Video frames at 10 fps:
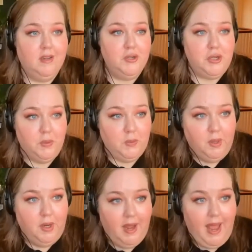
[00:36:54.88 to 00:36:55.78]
to
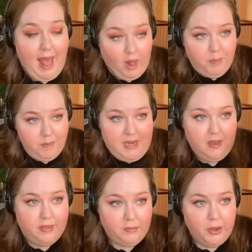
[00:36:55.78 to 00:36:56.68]
help me
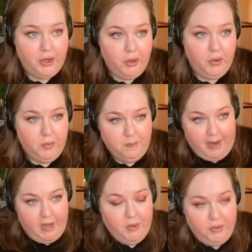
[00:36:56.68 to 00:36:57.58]
through
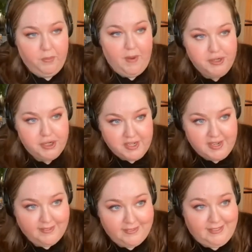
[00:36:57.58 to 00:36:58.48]
my own
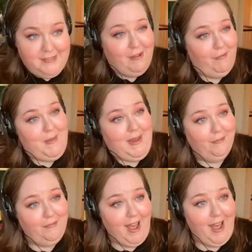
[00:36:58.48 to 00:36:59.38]
wretchedness of being
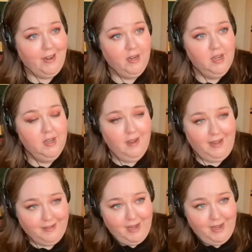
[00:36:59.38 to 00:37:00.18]
fat and